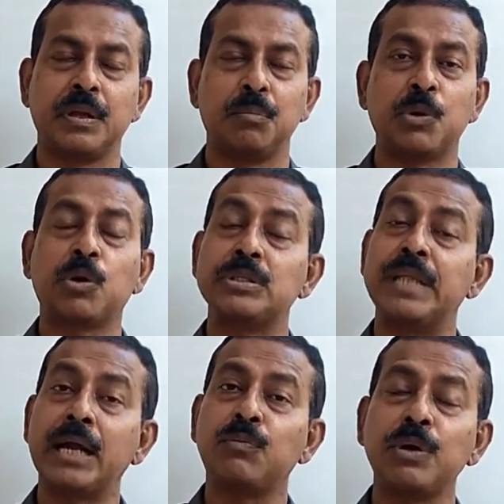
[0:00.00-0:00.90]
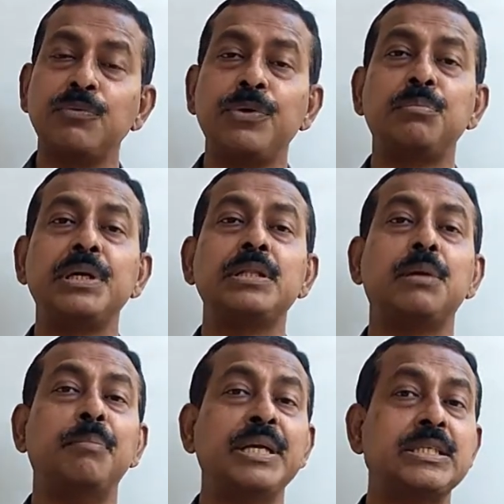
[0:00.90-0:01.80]
because that one will be the
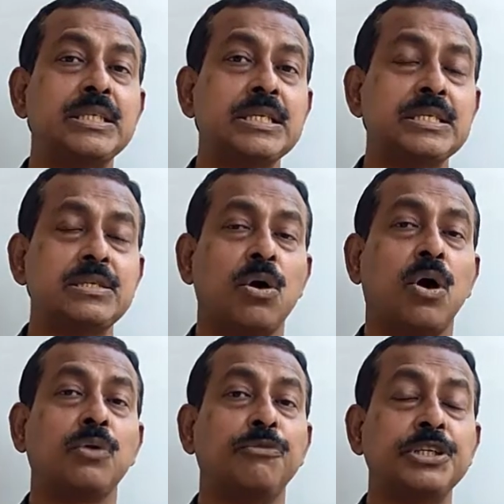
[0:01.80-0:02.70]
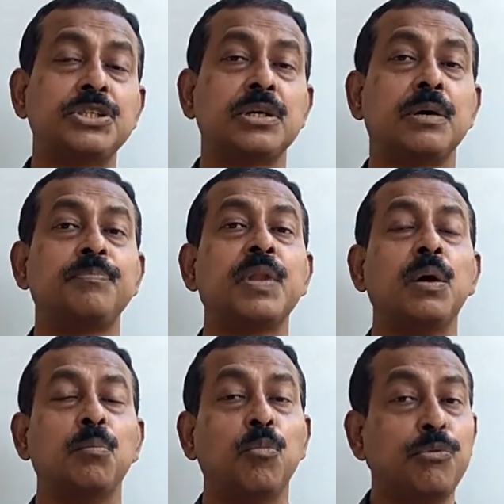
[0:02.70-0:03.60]
basis on which
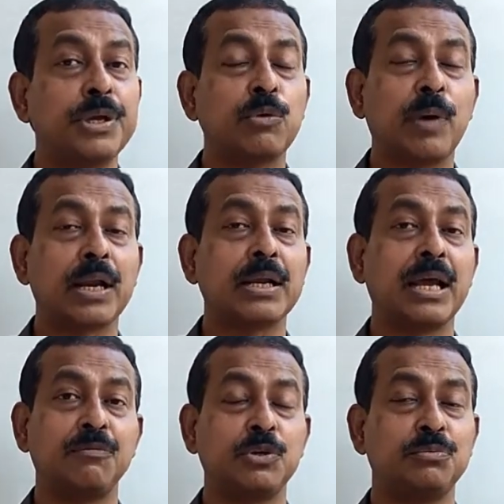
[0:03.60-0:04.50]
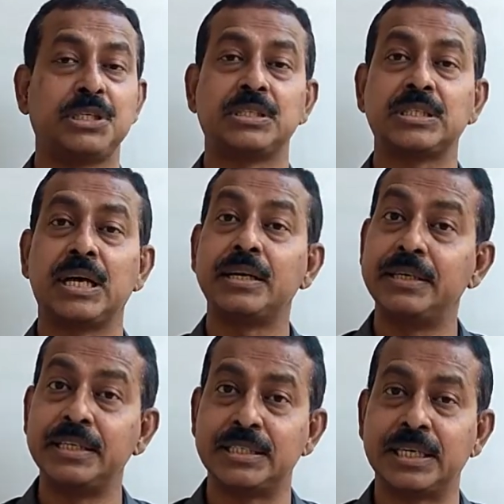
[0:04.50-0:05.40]
moving coil galvanometers are
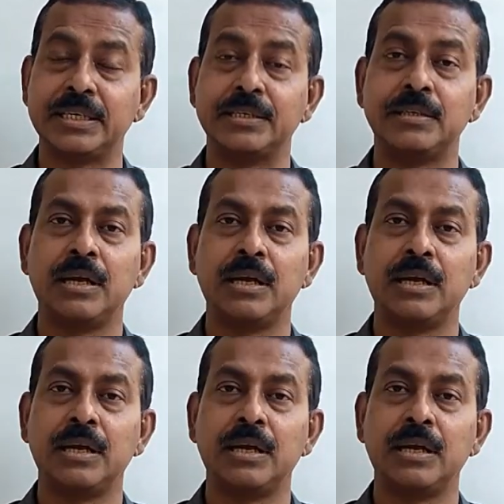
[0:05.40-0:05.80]
designed,